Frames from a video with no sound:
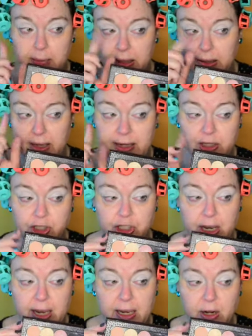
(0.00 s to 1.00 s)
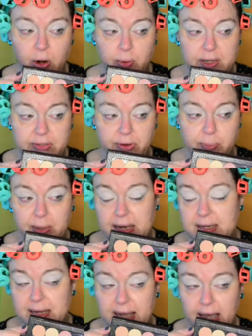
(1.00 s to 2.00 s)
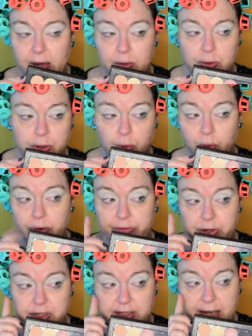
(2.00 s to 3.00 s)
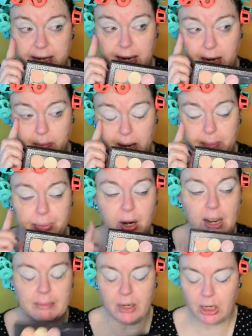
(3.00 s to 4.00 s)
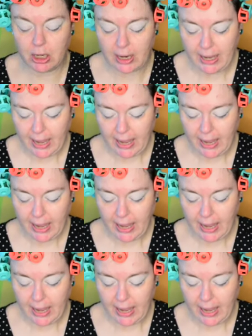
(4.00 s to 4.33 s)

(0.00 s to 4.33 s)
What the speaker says: a light shade always for blending out or for setting my primer,